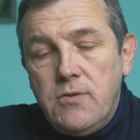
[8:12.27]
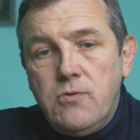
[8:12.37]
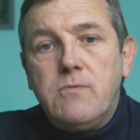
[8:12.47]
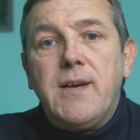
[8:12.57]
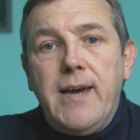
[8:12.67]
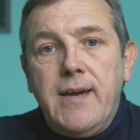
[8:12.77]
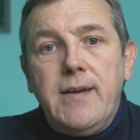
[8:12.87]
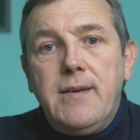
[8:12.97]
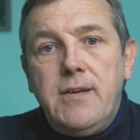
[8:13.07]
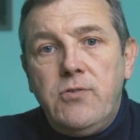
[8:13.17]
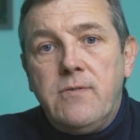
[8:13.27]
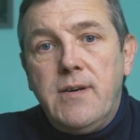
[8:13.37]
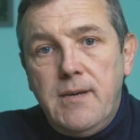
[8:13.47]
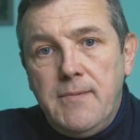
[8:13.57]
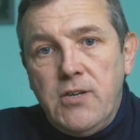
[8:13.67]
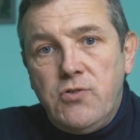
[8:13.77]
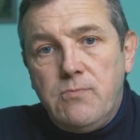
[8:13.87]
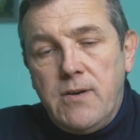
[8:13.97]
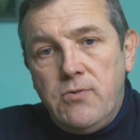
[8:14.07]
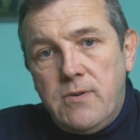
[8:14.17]
you'll get in your image
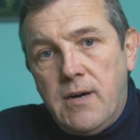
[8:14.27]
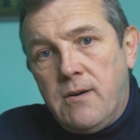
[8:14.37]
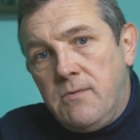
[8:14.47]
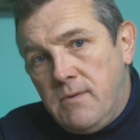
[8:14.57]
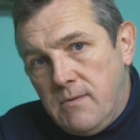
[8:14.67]
when you go